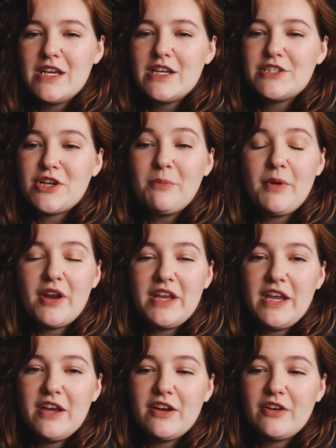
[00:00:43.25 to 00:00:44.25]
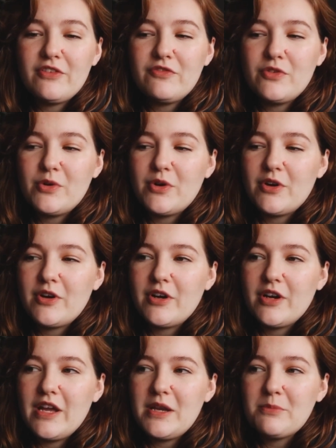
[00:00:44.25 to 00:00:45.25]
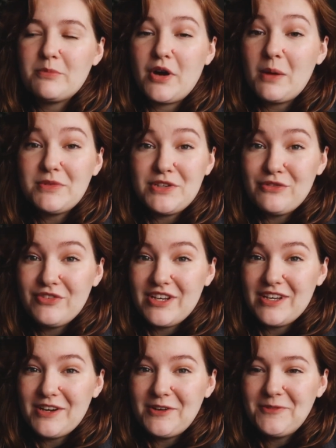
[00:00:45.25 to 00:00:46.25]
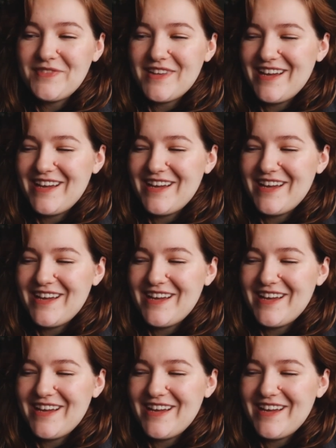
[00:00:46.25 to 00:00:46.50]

jump on here for an impromptu video.